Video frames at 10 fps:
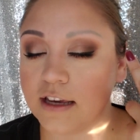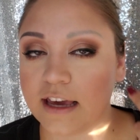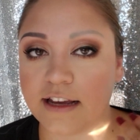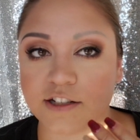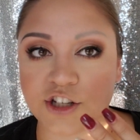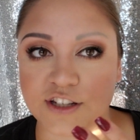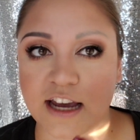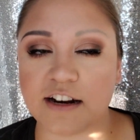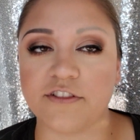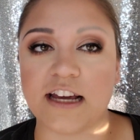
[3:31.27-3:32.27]
Okay, it's just
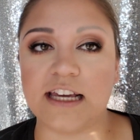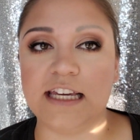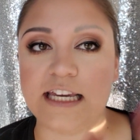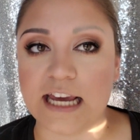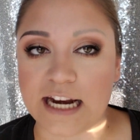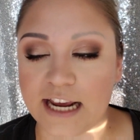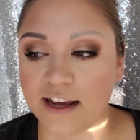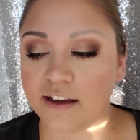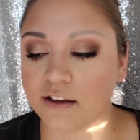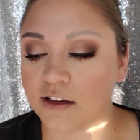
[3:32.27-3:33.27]
kind of like
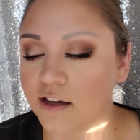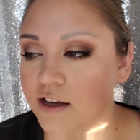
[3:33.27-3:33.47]
getting